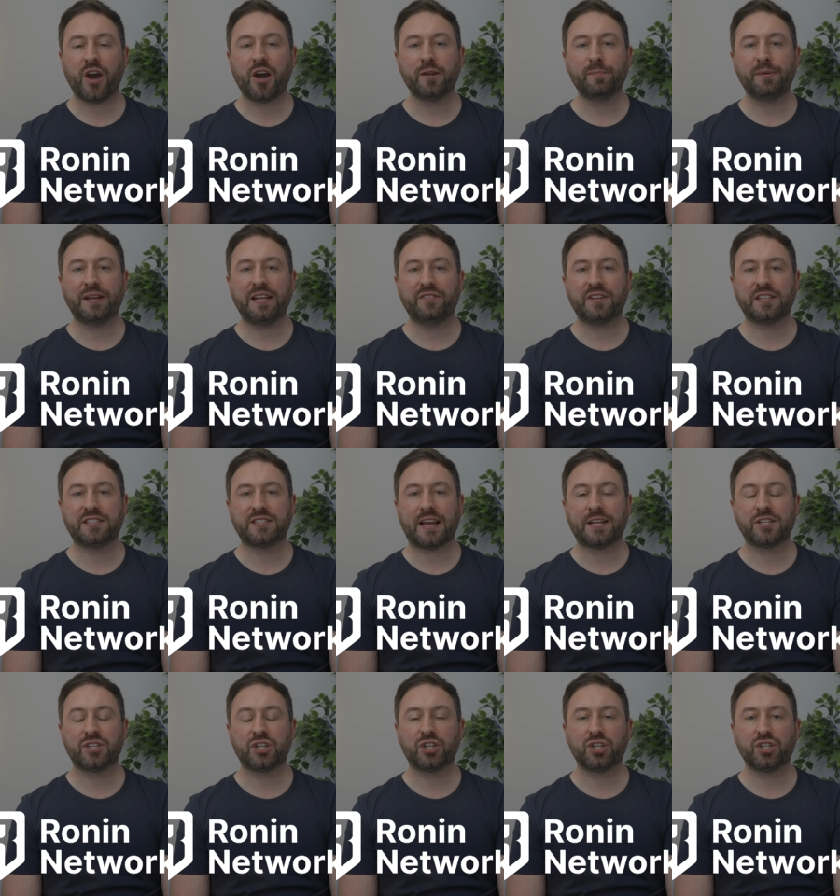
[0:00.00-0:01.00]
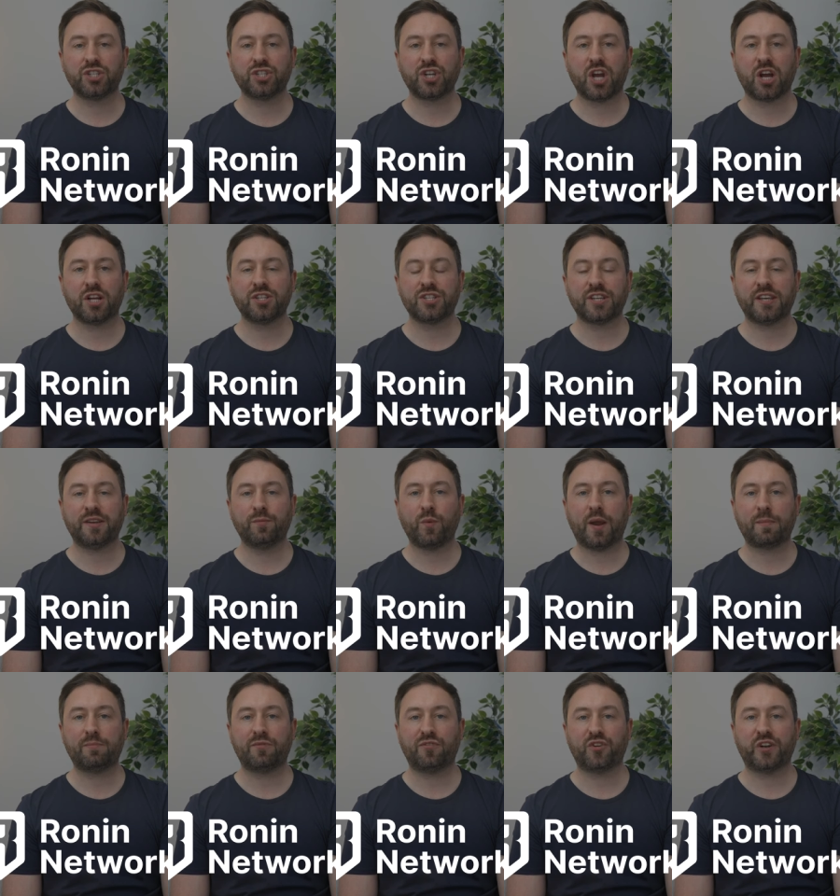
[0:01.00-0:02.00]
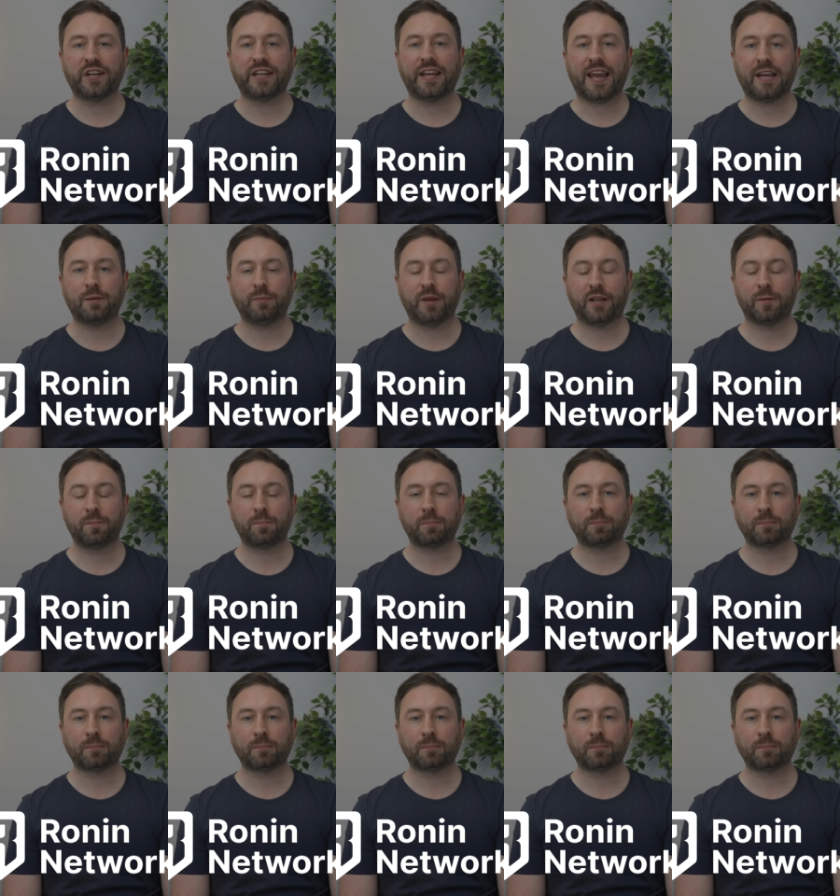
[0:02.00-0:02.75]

I believe it stands a good chance in Web3 gaming.